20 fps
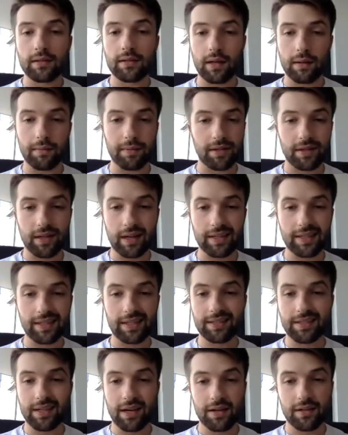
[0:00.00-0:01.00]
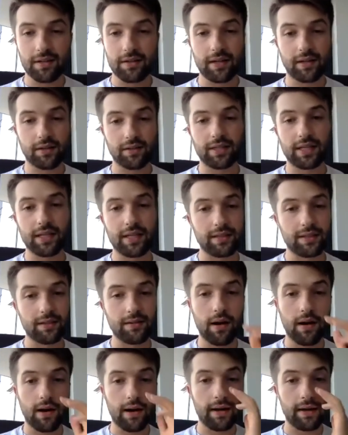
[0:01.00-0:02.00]
I mean, I think Zion Nelson is
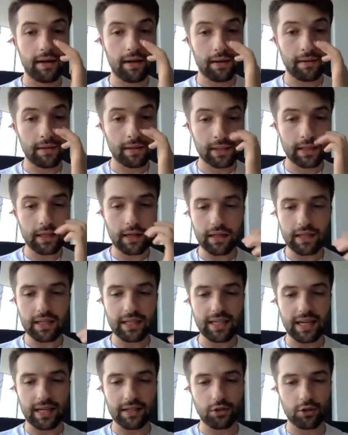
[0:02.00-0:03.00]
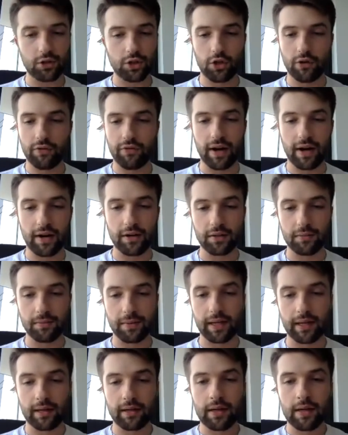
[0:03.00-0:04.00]
not. None of these guys are surefire to
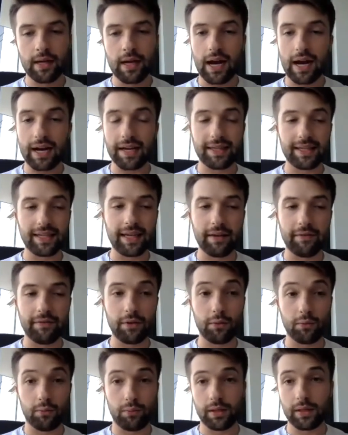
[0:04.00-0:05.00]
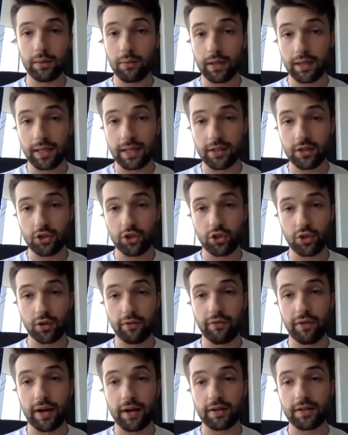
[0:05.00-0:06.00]
me. I think if you really want to get into
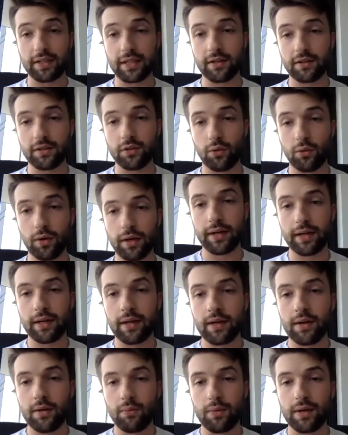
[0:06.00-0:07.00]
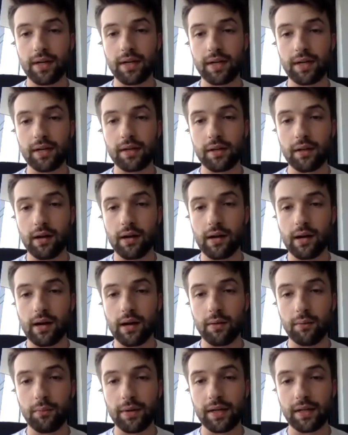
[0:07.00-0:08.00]
surefire territory, we could
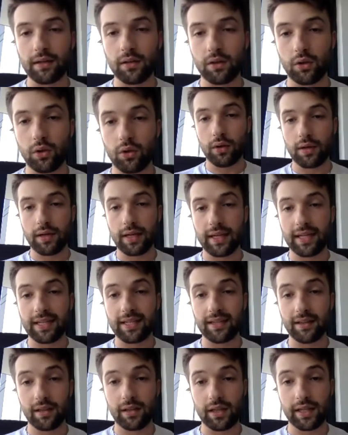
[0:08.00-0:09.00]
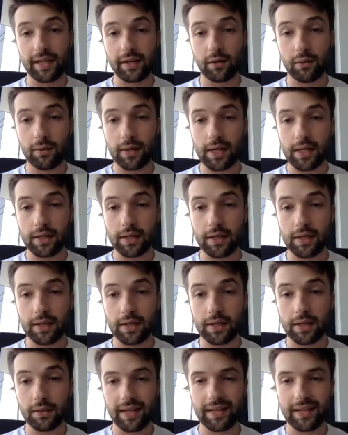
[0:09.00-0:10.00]
look into the later
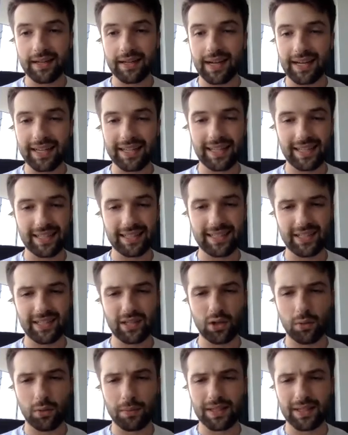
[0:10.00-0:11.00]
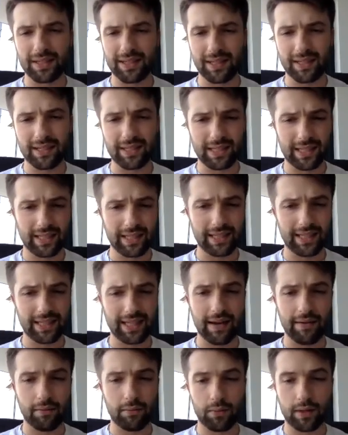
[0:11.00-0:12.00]
rounds. And I think this is a little bit disgusting that
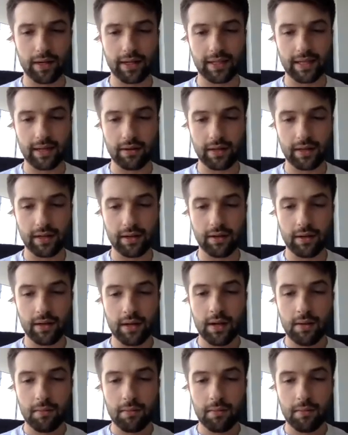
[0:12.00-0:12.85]
they have him ranked down here.